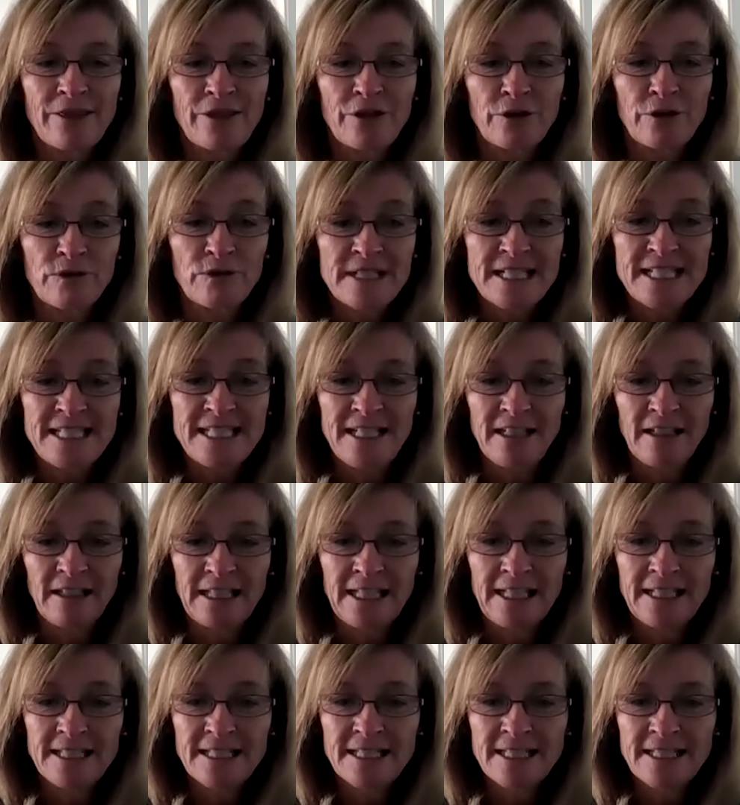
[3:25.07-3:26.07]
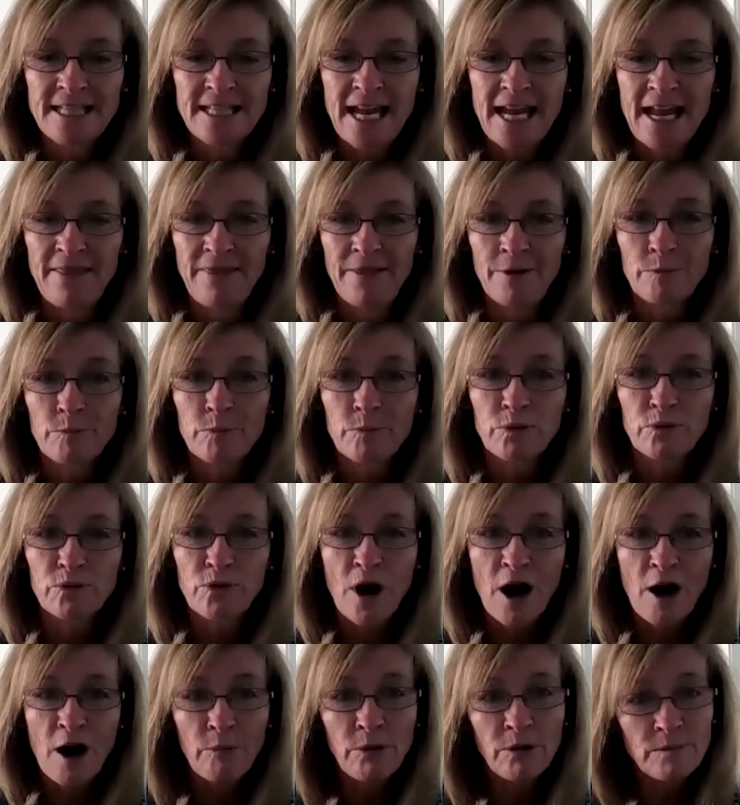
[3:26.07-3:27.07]
the resilience and the
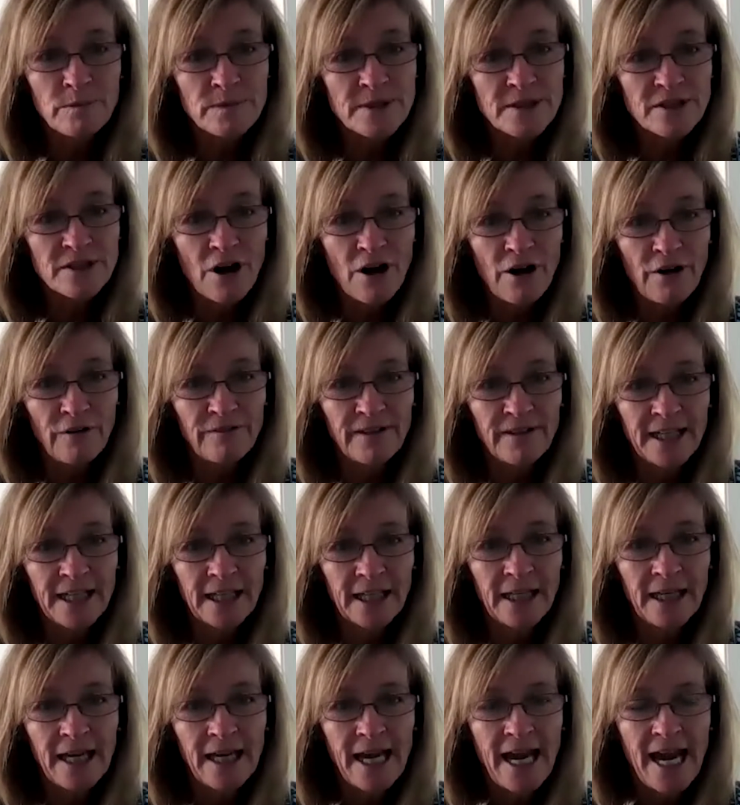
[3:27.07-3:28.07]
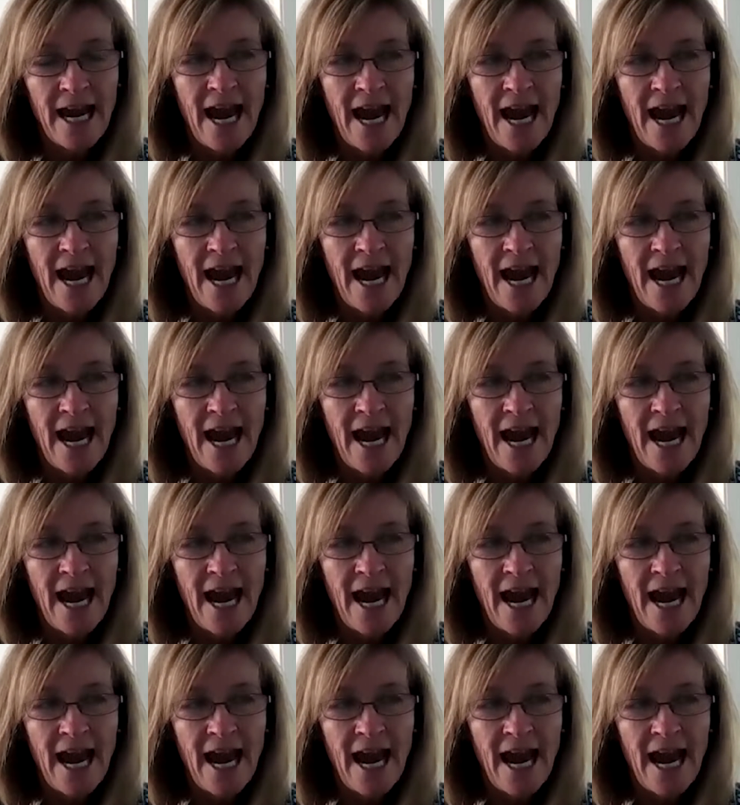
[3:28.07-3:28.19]
problem solving